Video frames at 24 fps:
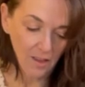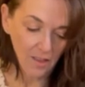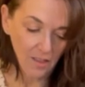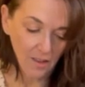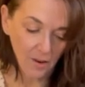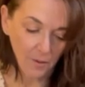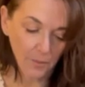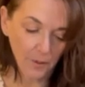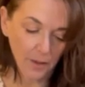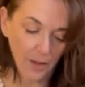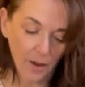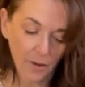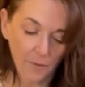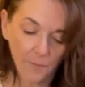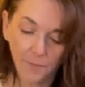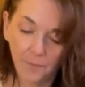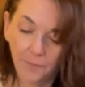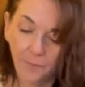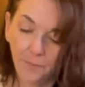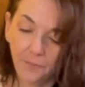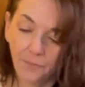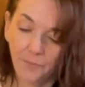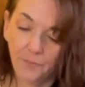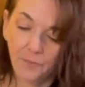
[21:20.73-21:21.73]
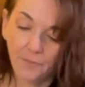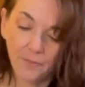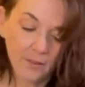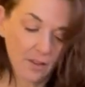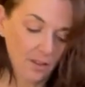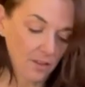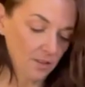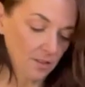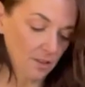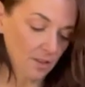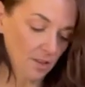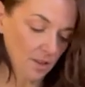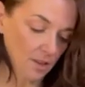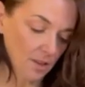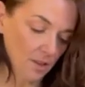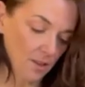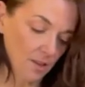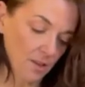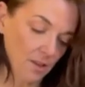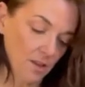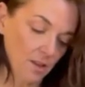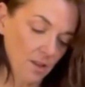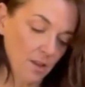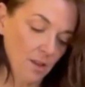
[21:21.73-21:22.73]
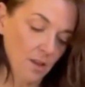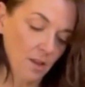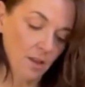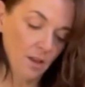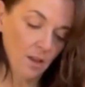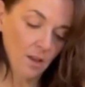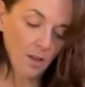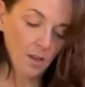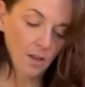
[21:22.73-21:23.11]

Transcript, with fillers: There we go.